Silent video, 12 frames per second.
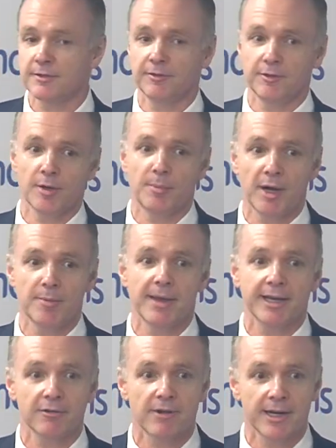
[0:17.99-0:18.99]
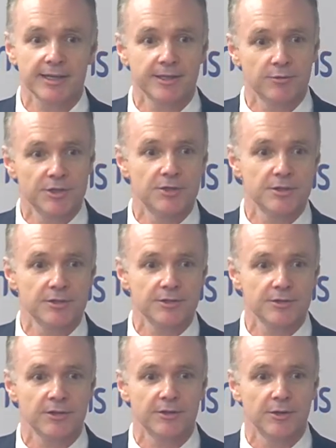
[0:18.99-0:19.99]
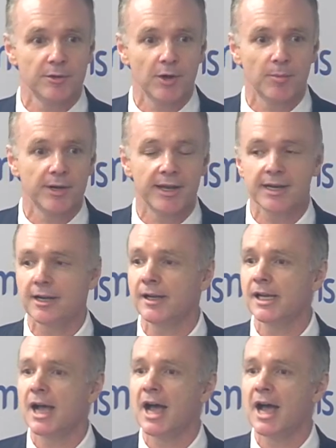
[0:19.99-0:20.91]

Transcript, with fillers: if you've got a buyback running, it reduces the denominator.